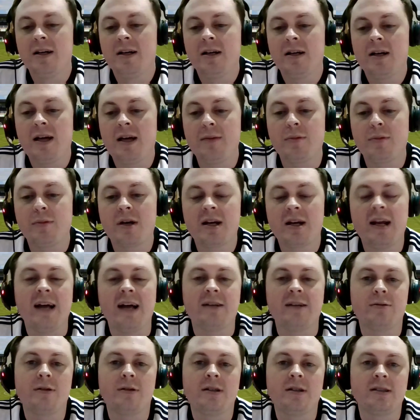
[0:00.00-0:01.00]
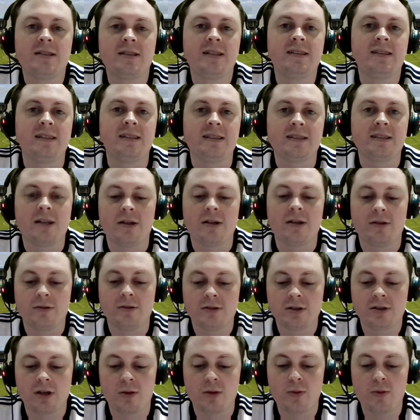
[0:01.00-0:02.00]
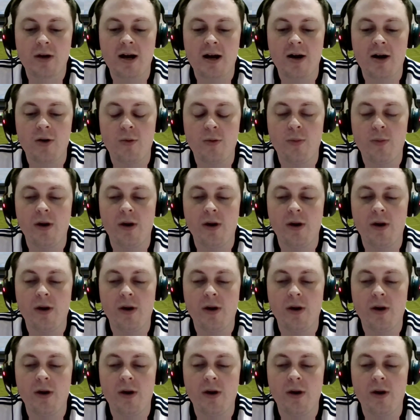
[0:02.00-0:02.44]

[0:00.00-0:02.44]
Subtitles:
him connect with the city so well.